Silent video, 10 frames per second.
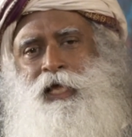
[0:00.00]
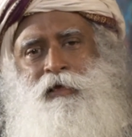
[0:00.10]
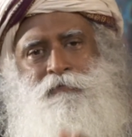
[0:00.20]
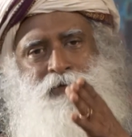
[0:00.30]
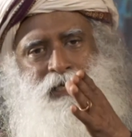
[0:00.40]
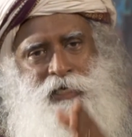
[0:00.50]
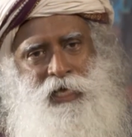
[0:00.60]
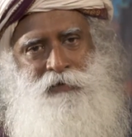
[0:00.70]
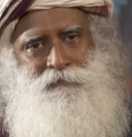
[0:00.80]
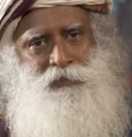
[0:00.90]
every
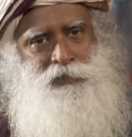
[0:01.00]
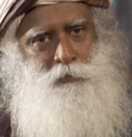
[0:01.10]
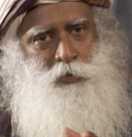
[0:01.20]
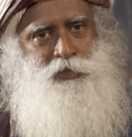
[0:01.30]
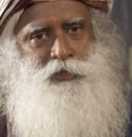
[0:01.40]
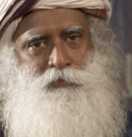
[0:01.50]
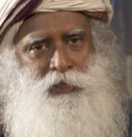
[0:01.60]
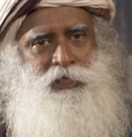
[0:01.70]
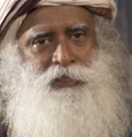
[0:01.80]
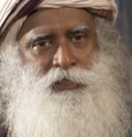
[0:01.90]
life is a
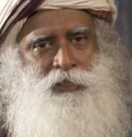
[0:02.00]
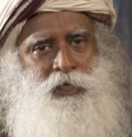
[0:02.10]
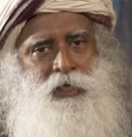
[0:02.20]
possibility.